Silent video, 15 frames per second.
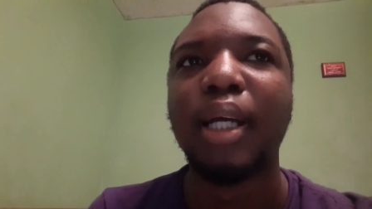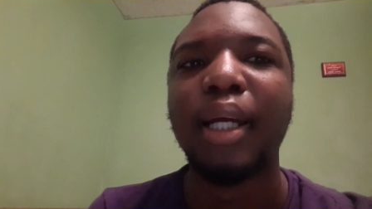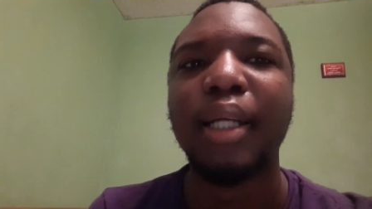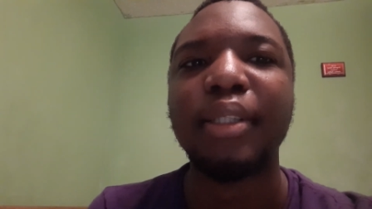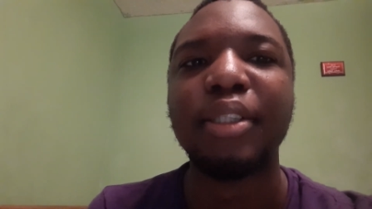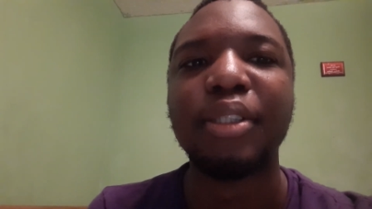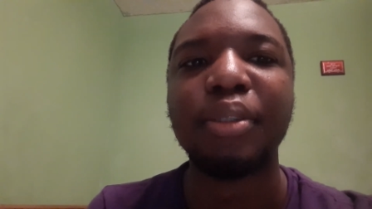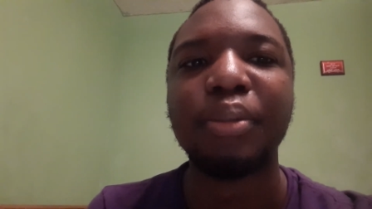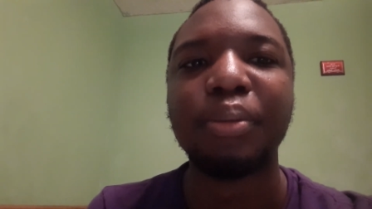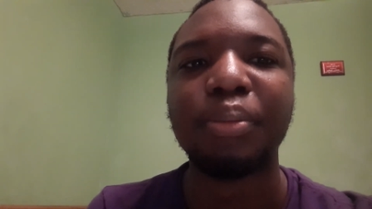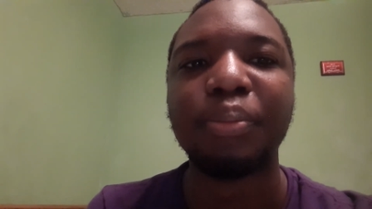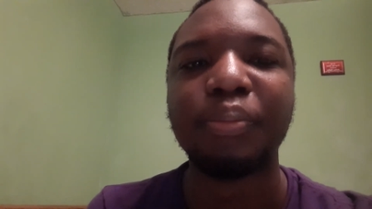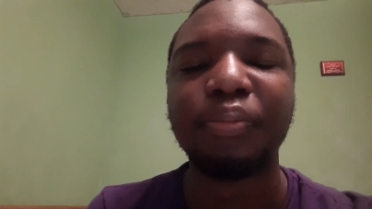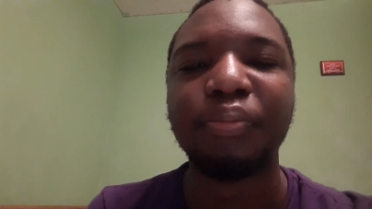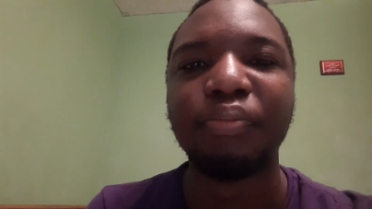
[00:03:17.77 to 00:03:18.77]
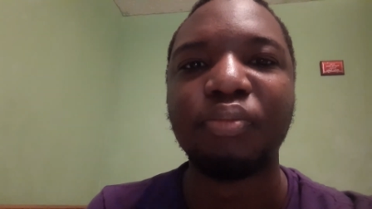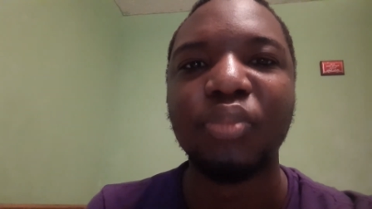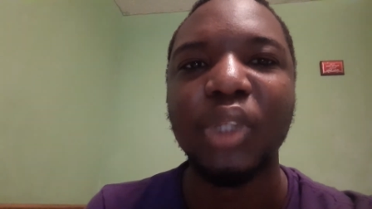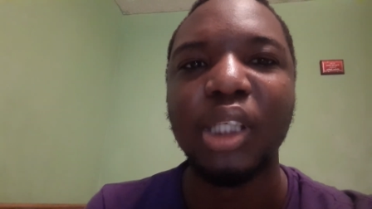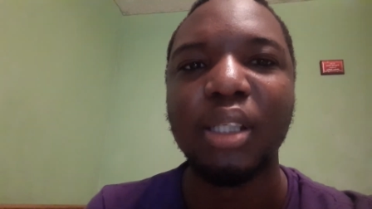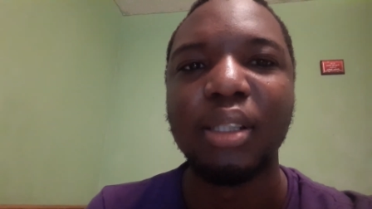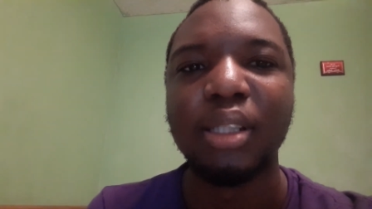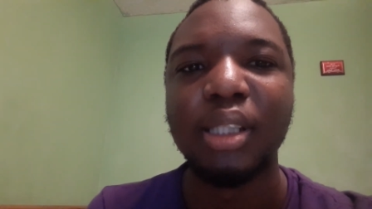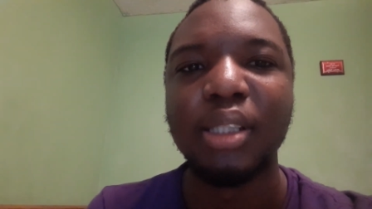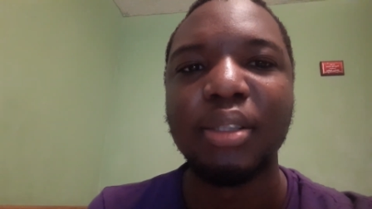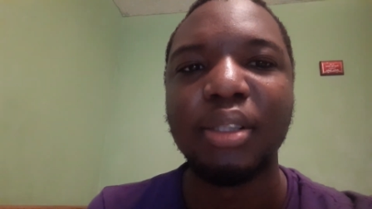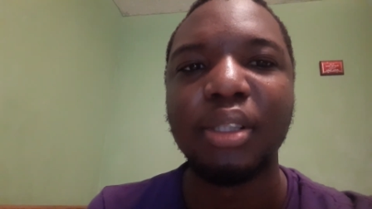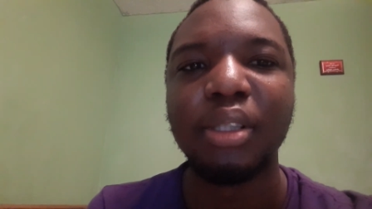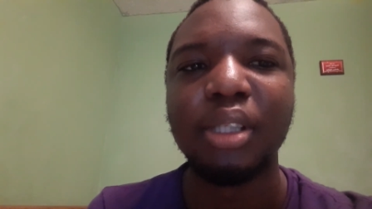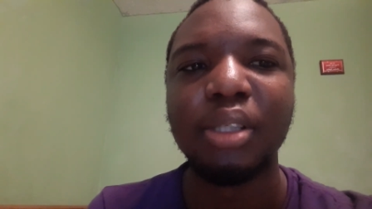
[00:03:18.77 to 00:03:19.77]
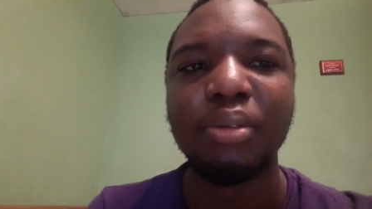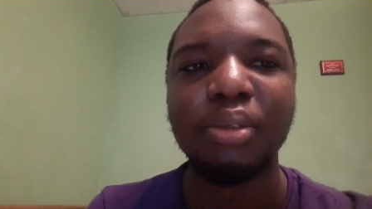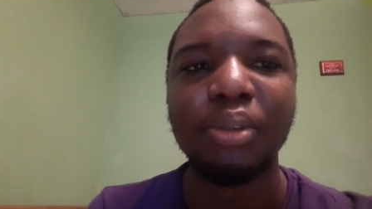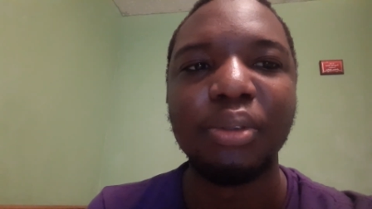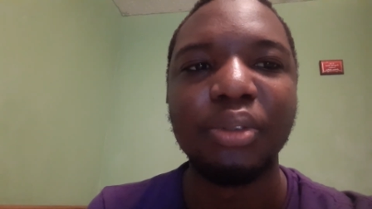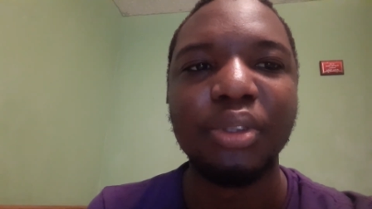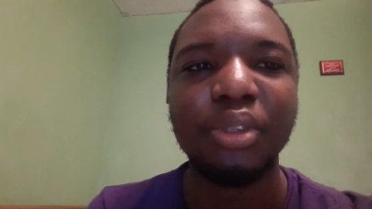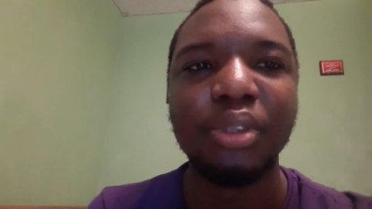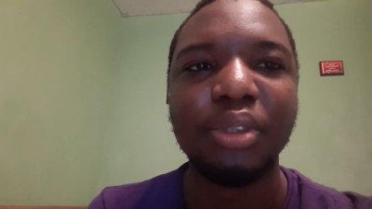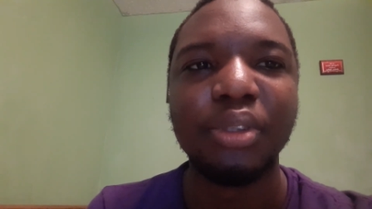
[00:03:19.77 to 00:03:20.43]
And so, these are the heroes